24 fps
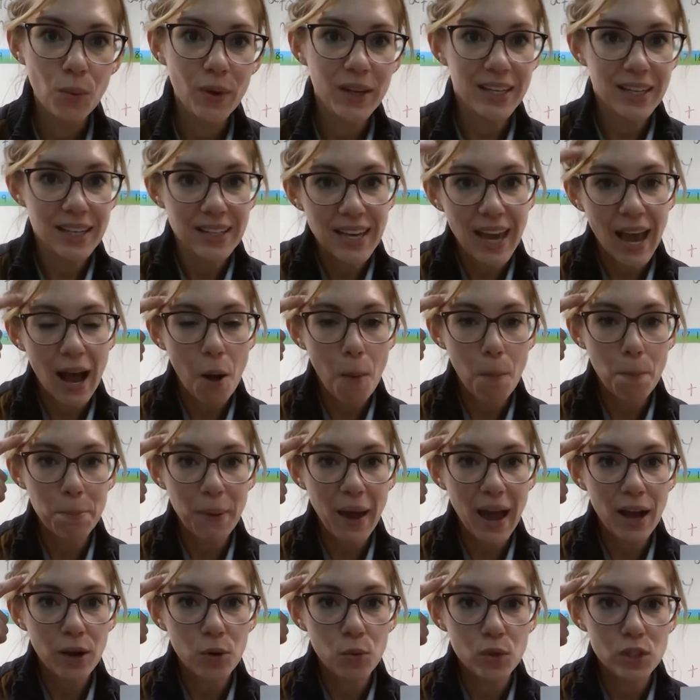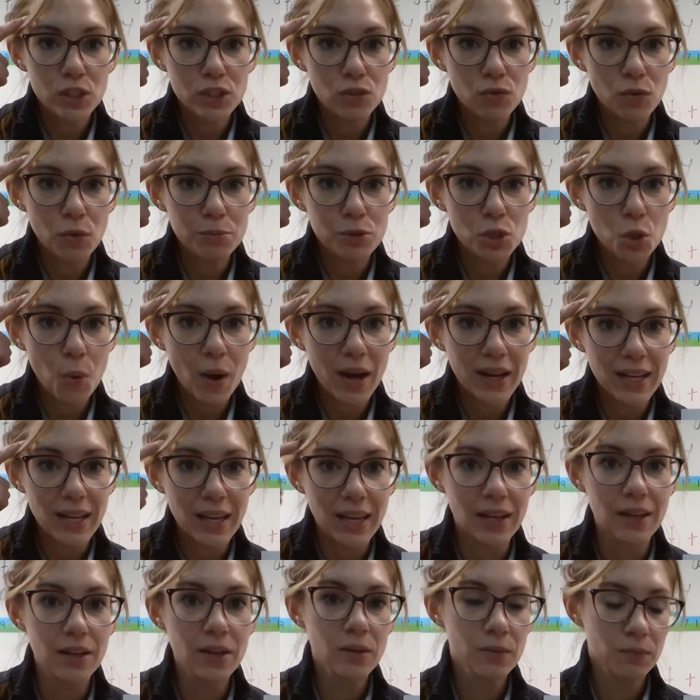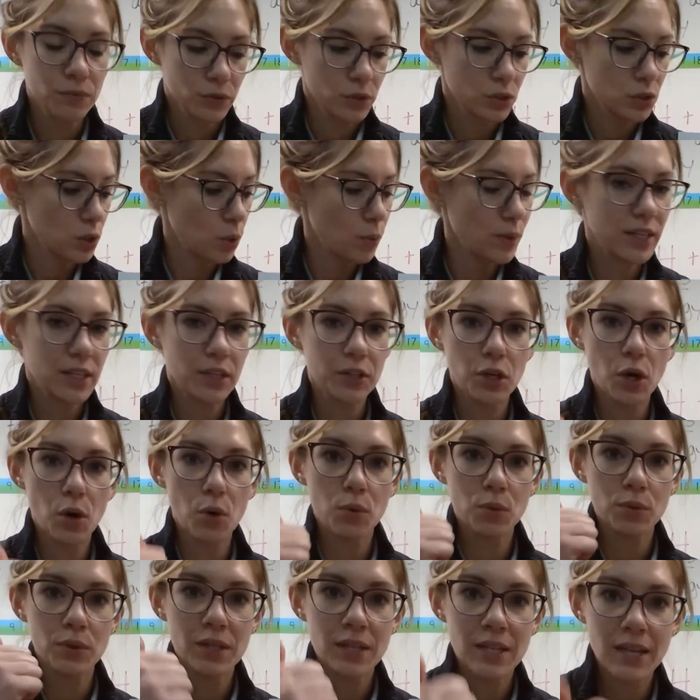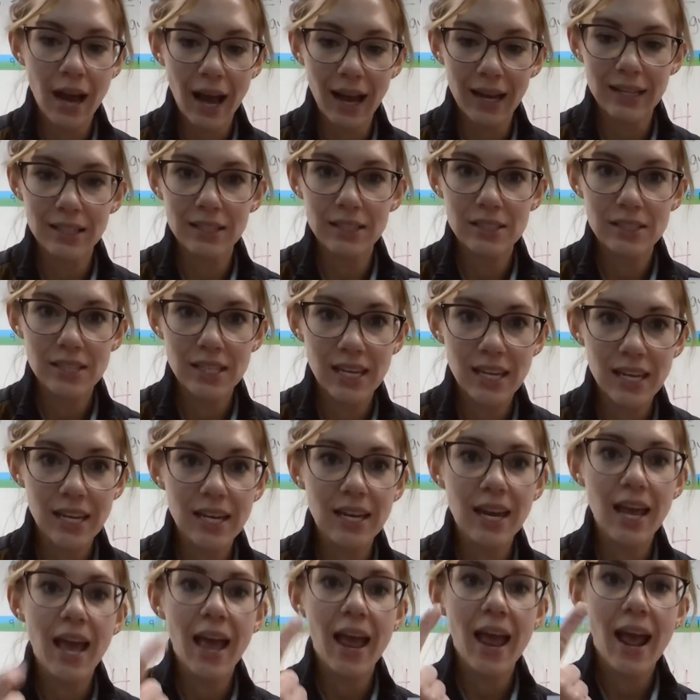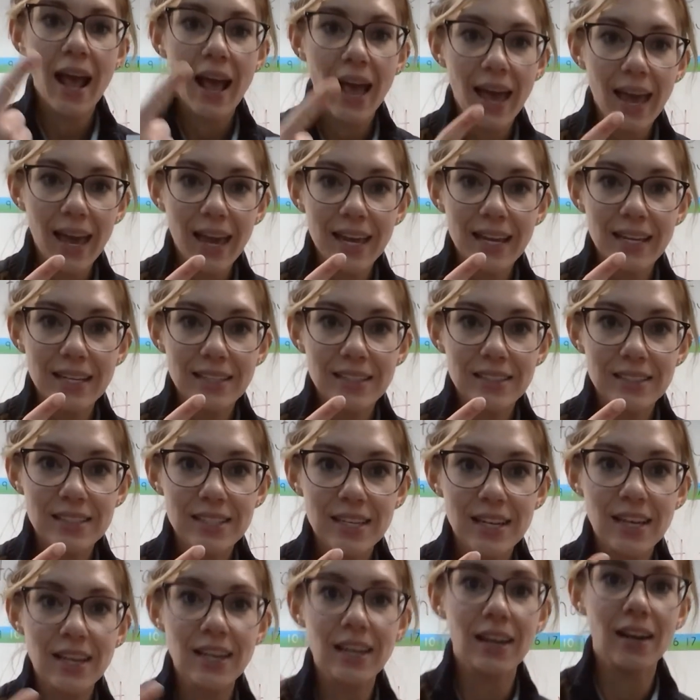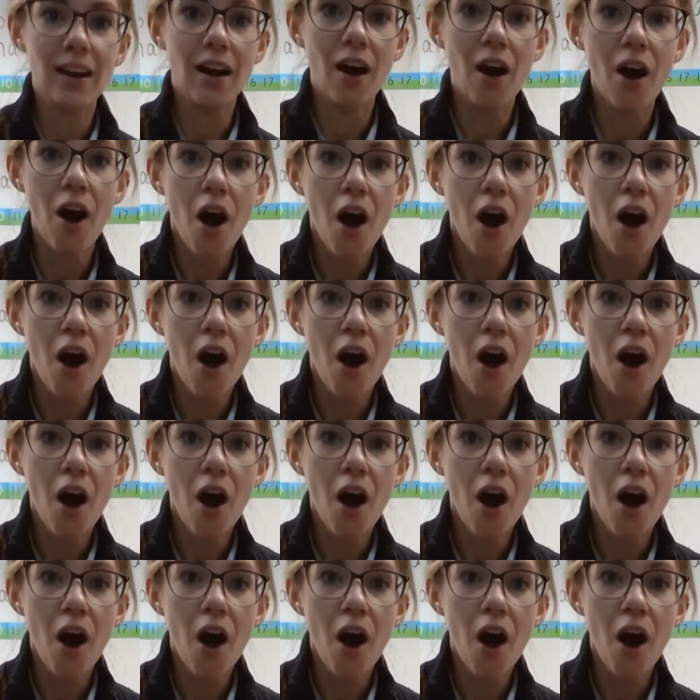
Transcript: we could count backwards from 20. So we could go 19, 18.